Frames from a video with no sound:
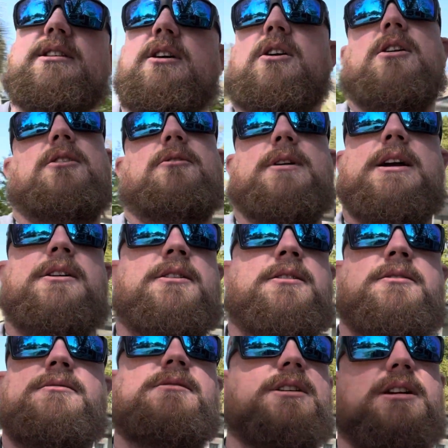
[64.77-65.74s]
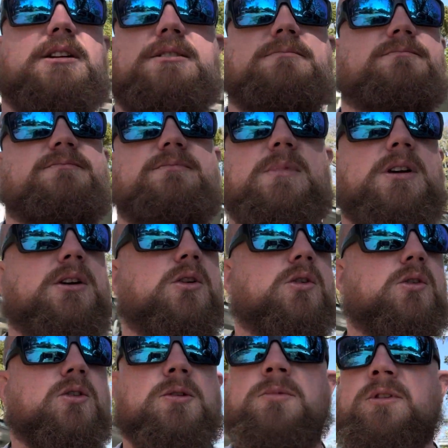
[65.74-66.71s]
all around a
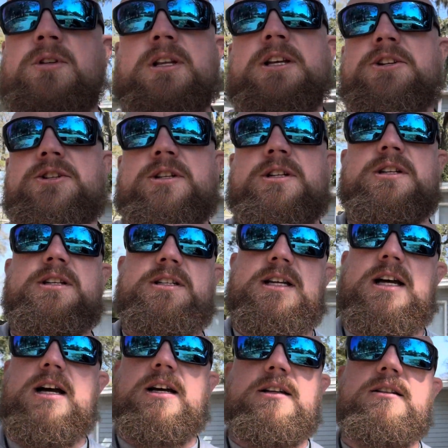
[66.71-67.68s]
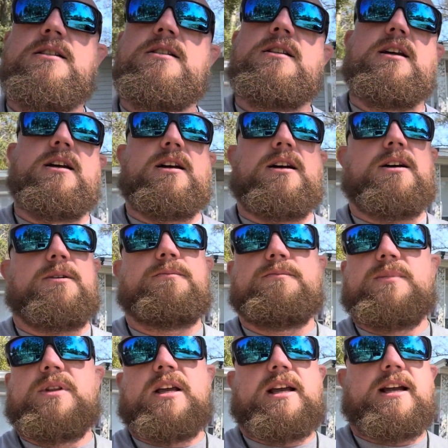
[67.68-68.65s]
horrible engine design.
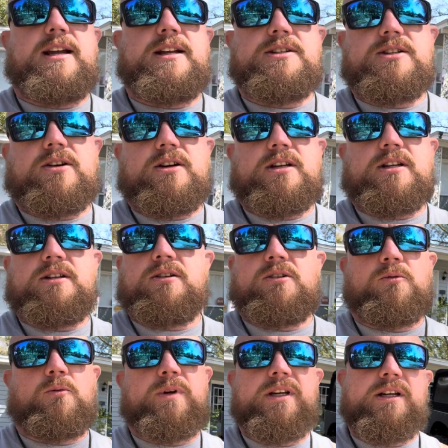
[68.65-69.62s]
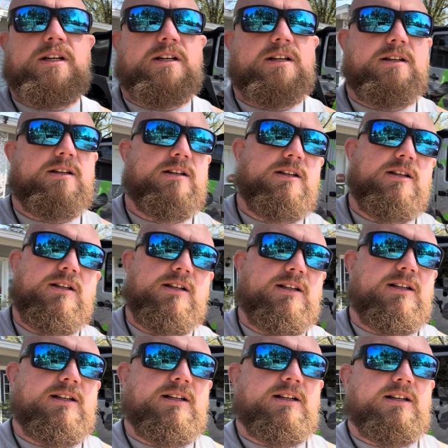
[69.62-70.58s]
The heads on it are weak,
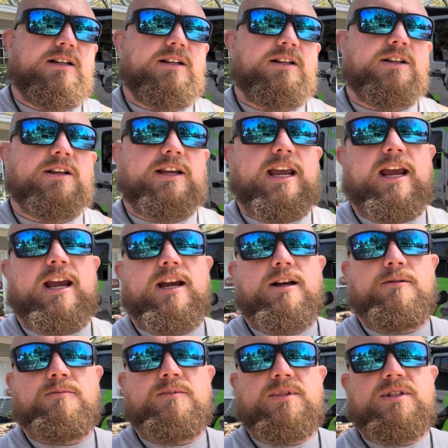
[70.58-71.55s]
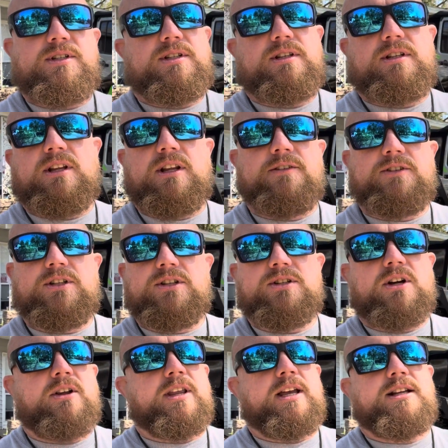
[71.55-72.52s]
the cams, lifters,
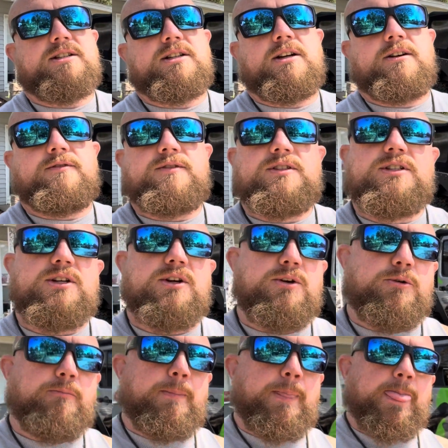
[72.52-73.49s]
all that stuff. So